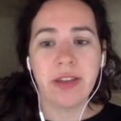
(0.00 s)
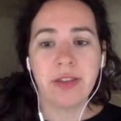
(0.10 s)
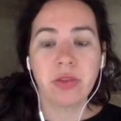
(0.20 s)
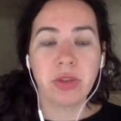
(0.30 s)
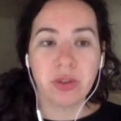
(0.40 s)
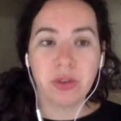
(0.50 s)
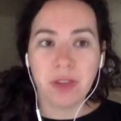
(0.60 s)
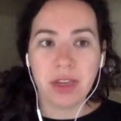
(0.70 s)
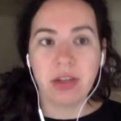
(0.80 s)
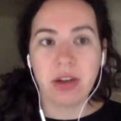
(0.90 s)
lives, which
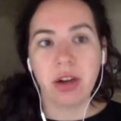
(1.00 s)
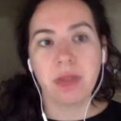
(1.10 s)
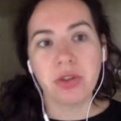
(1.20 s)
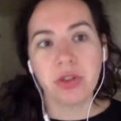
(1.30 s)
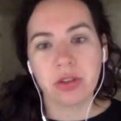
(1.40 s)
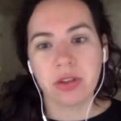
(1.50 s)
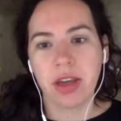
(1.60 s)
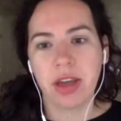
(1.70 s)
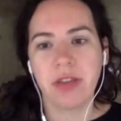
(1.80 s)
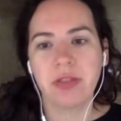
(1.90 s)
feed our emotional
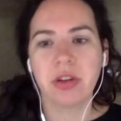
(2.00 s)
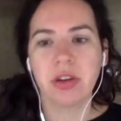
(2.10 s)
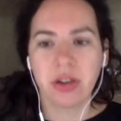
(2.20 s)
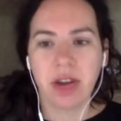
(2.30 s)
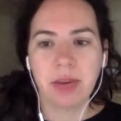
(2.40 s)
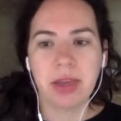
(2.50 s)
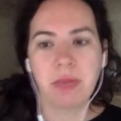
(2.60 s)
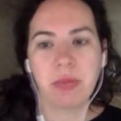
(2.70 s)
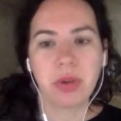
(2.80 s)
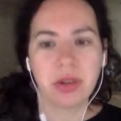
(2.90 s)
lives, are
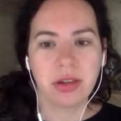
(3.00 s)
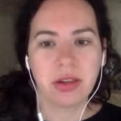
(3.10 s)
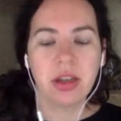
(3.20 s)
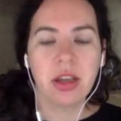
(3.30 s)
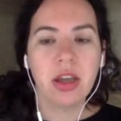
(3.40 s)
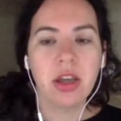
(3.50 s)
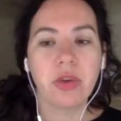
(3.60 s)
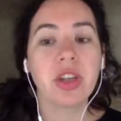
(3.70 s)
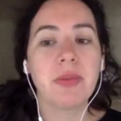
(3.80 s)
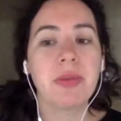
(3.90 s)
incredibly important,
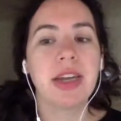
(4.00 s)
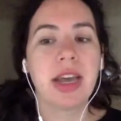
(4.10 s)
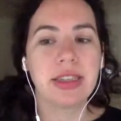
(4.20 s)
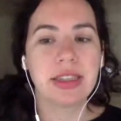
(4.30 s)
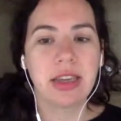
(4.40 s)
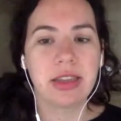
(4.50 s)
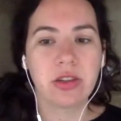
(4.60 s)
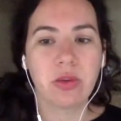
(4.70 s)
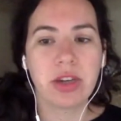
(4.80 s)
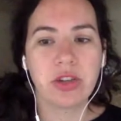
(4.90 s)
which led me to asking
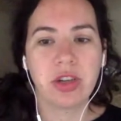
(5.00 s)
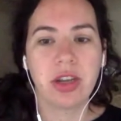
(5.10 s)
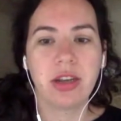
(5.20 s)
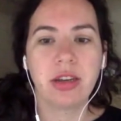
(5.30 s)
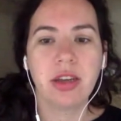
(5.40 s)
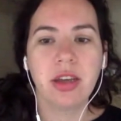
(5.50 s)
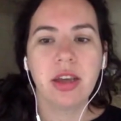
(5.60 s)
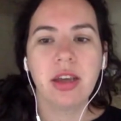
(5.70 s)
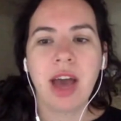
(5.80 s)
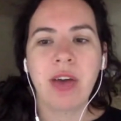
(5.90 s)
this question:
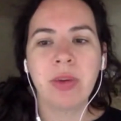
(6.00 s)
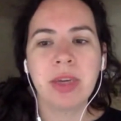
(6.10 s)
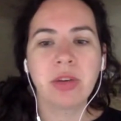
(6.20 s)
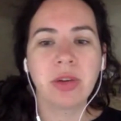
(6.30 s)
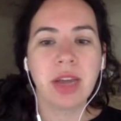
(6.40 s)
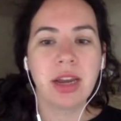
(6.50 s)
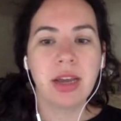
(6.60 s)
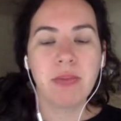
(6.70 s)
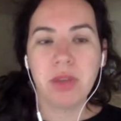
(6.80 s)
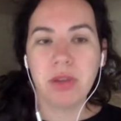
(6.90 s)
how are we
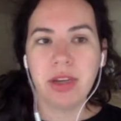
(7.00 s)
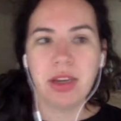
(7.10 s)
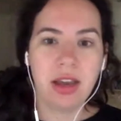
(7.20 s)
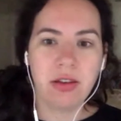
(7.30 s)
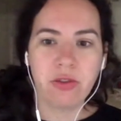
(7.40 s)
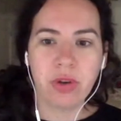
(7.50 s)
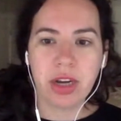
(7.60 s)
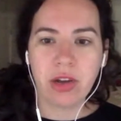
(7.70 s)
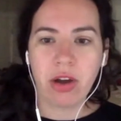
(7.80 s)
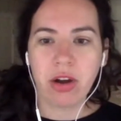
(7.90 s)
creating beauty and
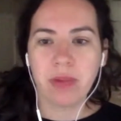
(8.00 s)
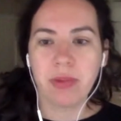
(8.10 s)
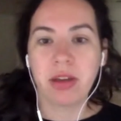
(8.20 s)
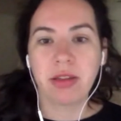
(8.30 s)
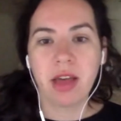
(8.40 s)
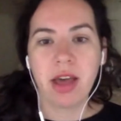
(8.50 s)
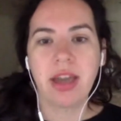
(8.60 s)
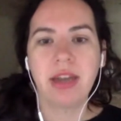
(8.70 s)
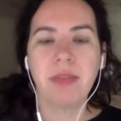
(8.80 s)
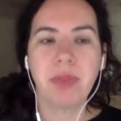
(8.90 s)
avoiding harm
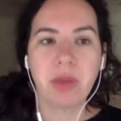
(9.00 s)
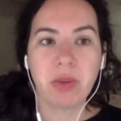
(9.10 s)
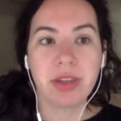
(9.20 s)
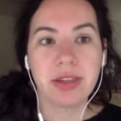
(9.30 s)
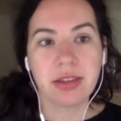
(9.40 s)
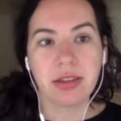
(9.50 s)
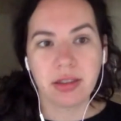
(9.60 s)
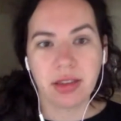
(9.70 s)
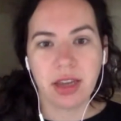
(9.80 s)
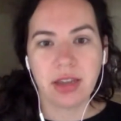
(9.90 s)
online, and what does it
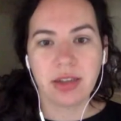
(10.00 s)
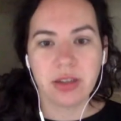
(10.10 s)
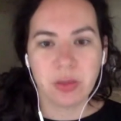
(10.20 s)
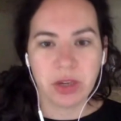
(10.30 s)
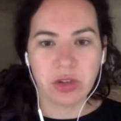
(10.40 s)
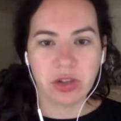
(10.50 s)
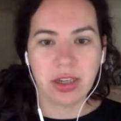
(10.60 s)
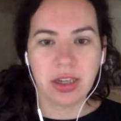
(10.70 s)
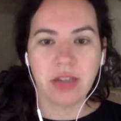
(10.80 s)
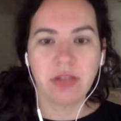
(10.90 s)
look like,
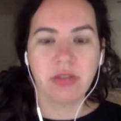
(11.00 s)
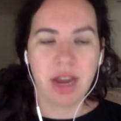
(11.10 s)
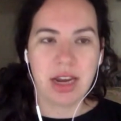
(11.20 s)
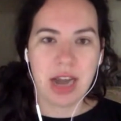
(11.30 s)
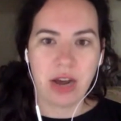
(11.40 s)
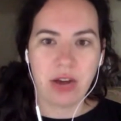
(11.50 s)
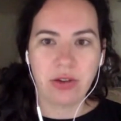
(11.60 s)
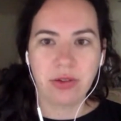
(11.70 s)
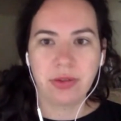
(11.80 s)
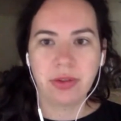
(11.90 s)
especially right
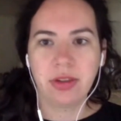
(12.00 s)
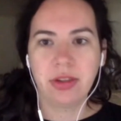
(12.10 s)
now?